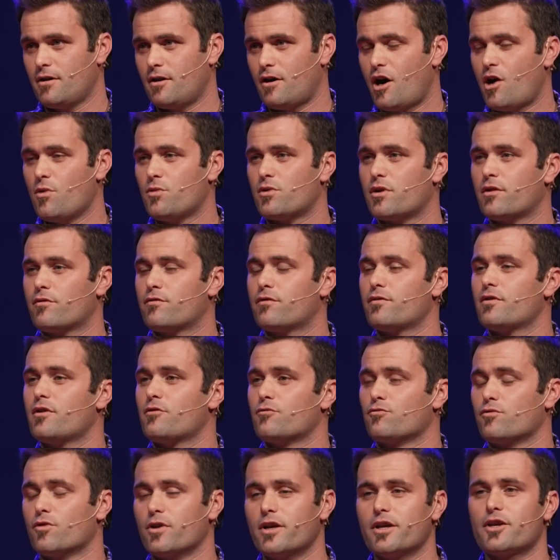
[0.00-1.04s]
I would have
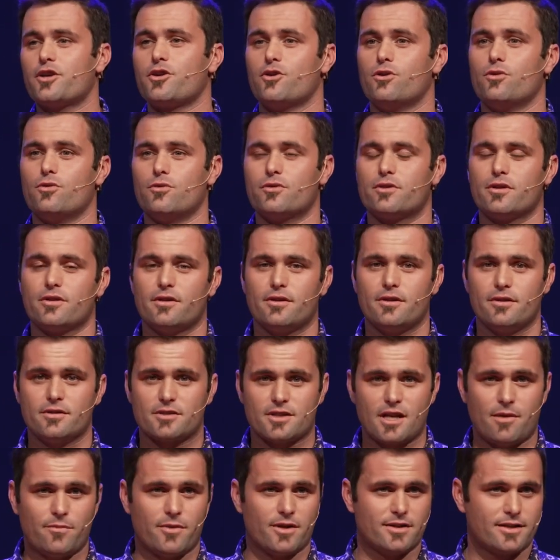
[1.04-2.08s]
ridiculed
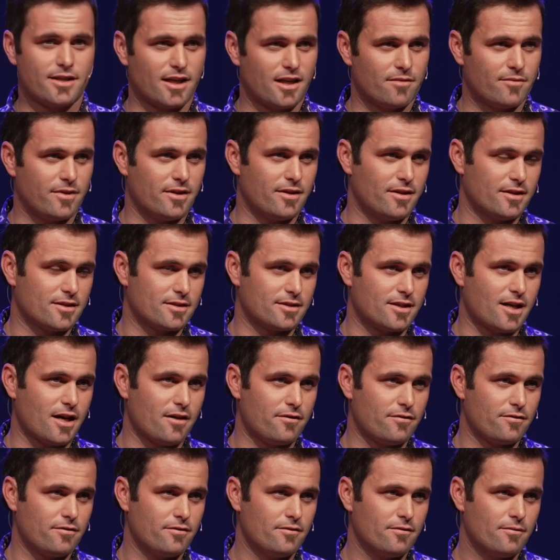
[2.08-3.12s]
someone telling me this
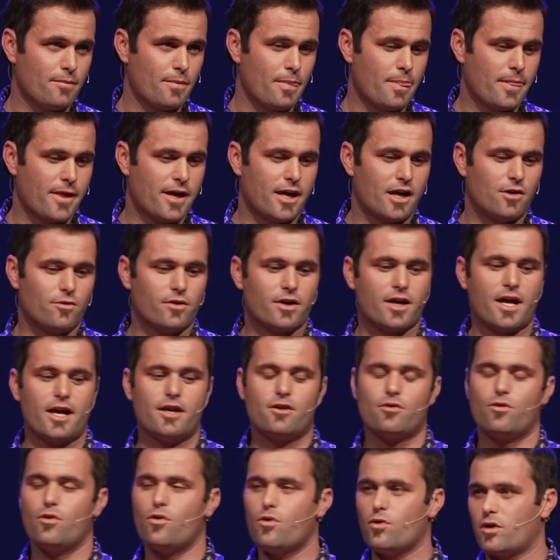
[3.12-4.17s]
stuff, and I would have had
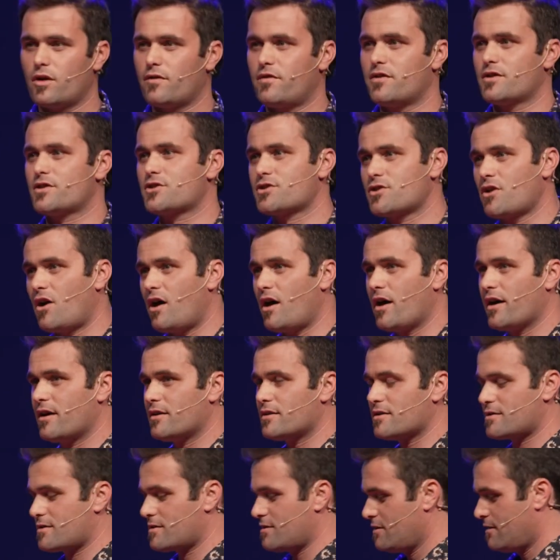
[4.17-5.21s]
all of the
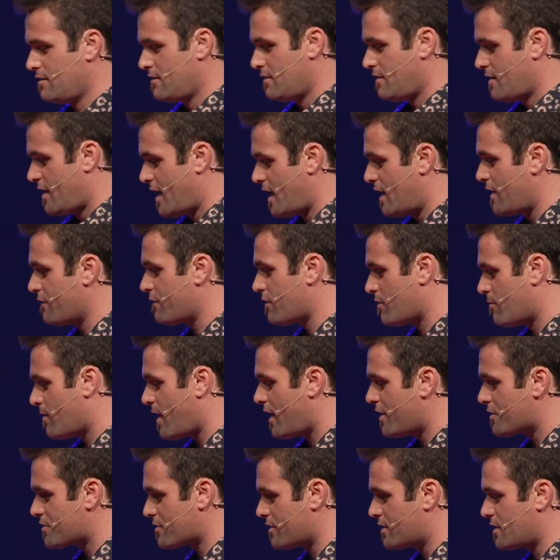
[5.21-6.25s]
science and
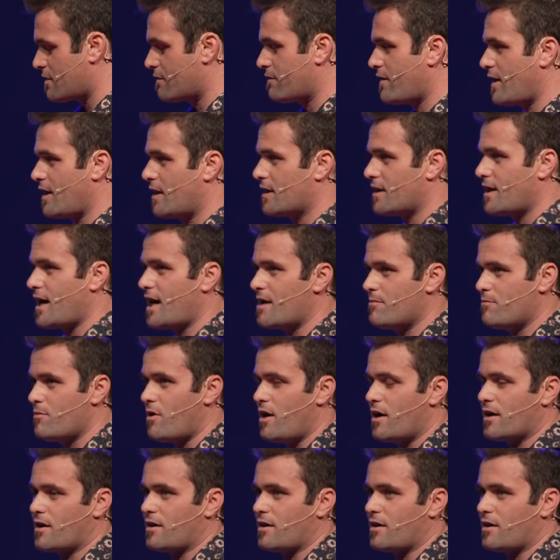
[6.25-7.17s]
information to validate my